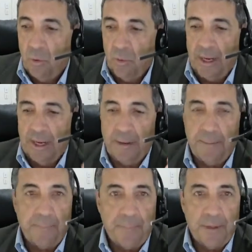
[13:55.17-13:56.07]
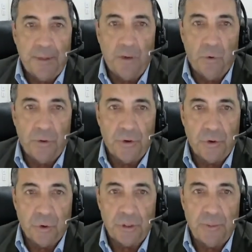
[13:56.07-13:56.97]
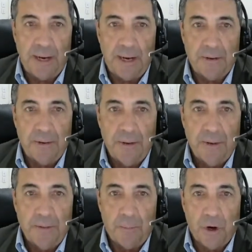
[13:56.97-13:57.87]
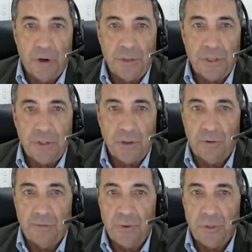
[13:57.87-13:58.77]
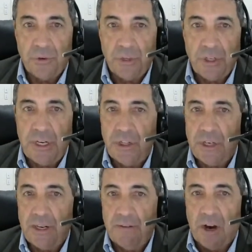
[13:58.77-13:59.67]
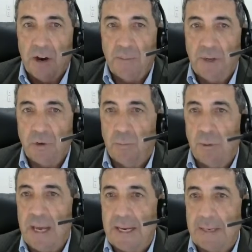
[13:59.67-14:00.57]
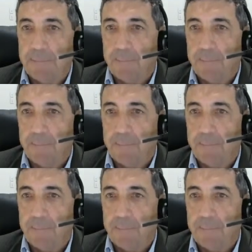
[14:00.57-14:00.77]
where the author talks about the process of strategic environmental planning.